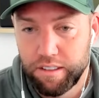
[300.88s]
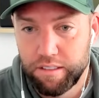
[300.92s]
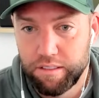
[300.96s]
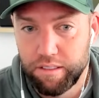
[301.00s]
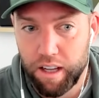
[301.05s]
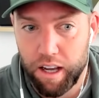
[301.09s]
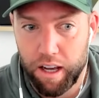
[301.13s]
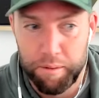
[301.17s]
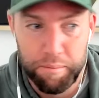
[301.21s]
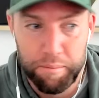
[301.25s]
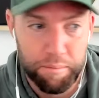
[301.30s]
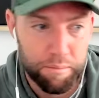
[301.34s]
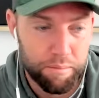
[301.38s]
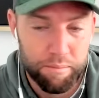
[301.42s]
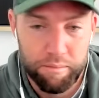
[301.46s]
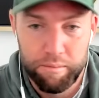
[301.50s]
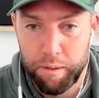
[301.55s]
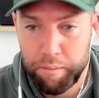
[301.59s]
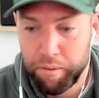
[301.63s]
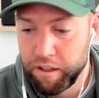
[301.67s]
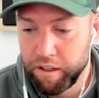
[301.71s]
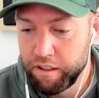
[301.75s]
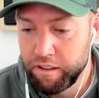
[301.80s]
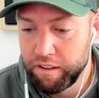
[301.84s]
I
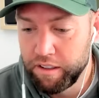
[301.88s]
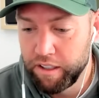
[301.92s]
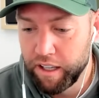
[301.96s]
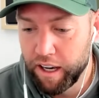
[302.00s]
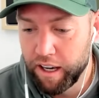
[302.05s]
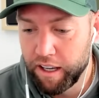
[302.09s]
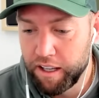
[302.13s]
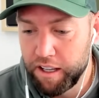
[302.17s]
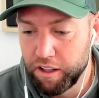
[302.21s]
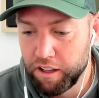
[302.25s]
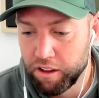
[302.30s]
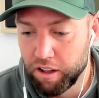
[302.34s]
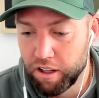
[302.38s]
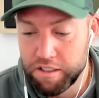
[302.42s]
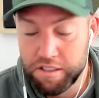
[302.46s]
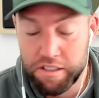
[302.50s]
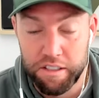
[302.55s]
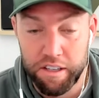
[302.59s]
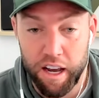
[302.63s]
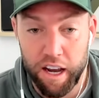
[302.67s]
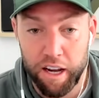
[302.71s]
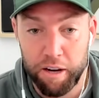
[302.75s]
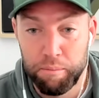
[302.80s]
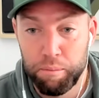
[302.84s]
mean, yeah, he lost
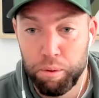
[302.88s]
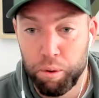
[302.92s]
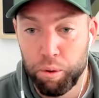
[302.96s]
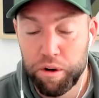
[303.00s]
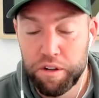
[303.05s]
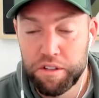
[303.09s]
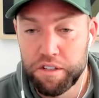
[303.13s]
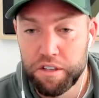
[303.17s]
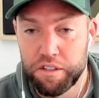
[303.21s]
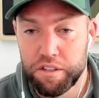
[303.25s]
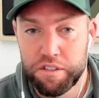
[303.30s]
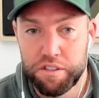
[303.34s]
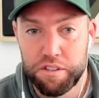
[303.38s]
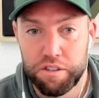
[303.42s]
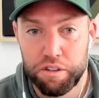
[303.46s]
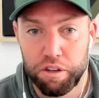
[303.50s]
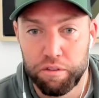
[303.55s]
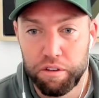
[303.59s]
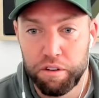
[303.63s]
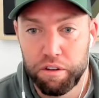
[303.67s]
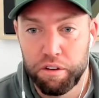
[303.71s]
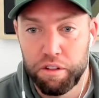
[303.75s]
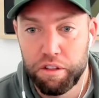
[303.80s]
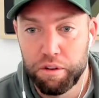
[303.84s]
9 points on
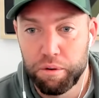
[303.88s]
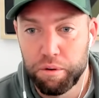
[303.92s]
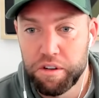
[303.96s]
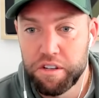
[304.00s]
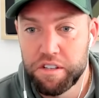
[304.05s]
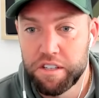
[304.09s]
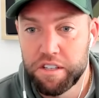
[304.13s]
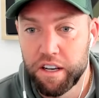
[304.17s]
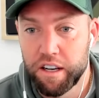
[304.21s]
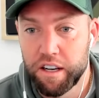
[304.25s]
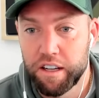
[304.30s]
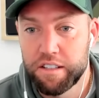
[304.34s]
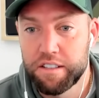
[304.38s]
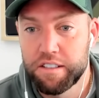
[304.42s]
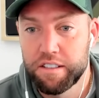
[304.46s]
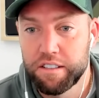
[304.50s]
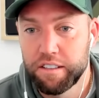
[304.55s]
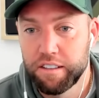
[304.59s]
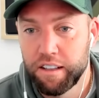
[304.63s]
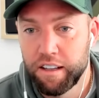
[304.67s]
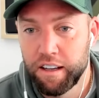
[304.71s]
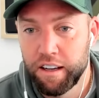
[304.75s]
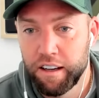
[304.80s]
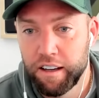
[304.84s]
serve in 3
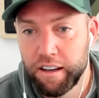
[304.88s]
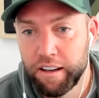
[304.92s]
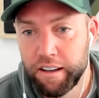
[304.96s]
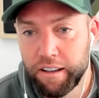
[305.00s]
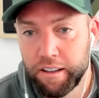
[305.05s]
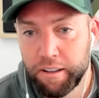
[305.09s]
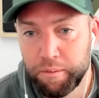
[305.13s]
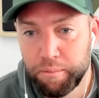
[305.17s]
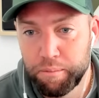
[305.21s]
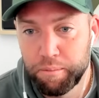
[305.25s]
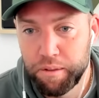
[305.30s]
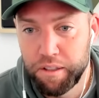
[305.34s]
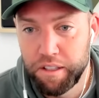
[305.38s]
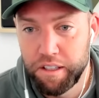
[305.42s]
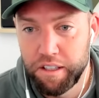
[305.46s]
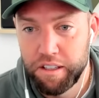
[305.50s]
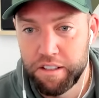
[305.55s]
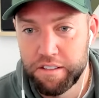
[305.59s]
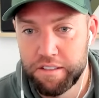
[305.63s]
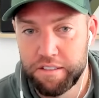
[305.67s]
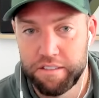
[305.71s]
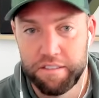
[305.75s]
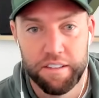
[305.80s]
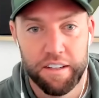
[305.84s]
sets.
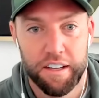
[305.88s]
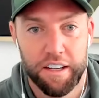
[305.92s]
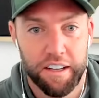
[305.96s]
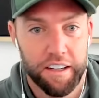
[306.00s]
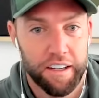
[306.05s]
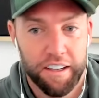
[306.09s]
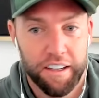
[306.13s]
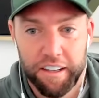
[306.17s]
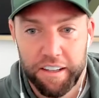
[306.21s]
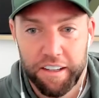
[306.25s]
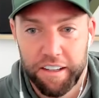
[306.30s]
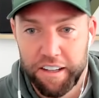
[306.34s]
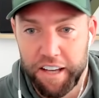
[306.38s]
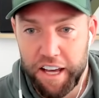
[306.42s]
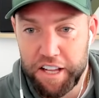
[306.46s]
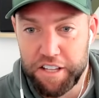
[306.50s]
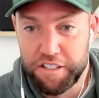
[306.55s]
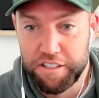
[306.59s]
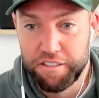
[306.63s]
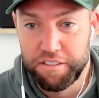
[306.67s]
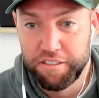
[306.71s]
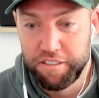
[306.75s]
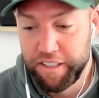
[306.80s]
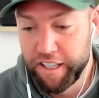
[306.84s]
He's
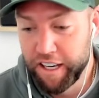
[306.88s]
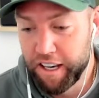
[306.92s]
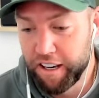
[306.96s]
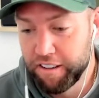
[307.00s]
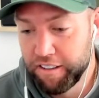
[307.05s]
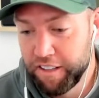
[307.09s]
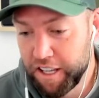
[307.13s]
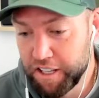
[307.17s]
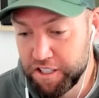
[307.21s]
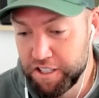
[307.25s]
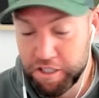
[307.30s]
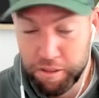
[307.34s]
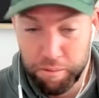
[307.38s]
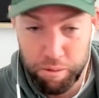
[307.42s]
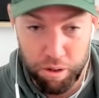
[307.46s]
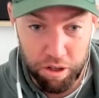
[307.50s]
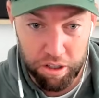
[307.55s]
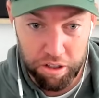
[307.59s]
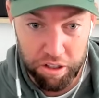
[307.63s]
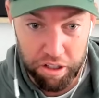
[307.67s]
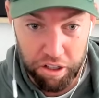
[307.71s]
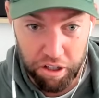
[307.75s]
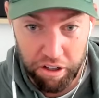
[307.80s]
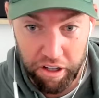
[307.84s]
hits the ball
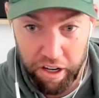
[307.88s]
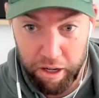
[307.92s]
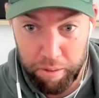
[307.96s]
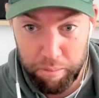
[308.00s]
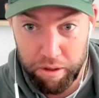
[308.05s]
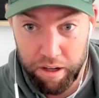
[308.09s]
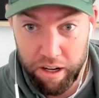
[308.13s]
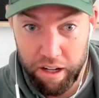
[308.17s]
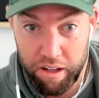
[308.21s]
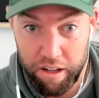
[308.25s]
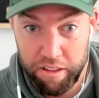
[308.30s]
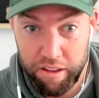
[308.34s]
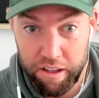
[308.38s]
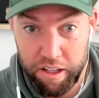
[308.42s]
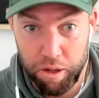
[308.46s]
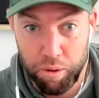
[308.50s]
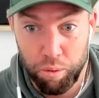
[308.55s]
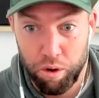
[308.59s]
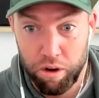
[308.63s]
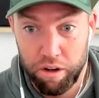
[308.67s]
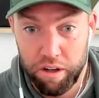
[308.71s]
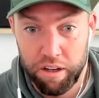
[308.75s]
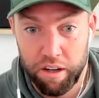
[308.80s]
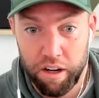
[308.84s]
cleaner than anybody. I think he
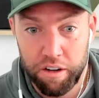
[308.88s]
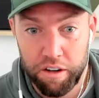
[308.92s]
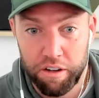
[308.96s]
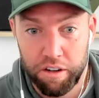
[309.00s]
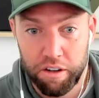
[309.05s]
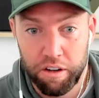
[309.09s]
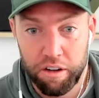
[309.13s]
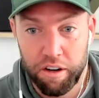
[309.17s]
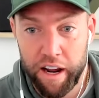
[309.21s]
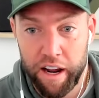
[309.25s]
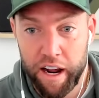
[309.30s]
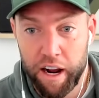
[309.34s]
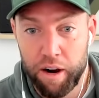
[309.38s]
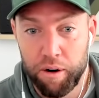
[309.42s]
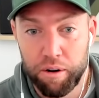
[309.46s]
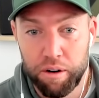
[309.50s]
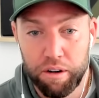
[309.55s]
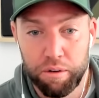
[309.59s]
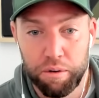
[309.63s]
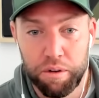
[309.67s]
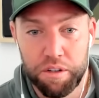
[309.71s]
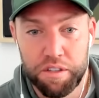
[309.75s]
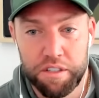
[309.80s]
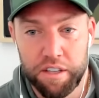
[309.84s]
won in under an
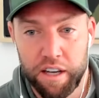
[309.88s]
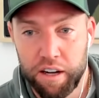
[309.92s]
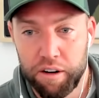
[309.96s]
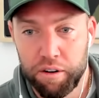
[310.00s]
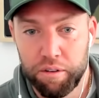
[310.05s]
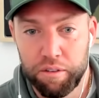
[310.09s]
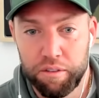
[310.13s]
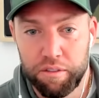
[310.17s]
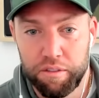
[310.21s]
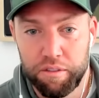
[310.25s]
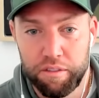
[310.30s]
hour, which I don't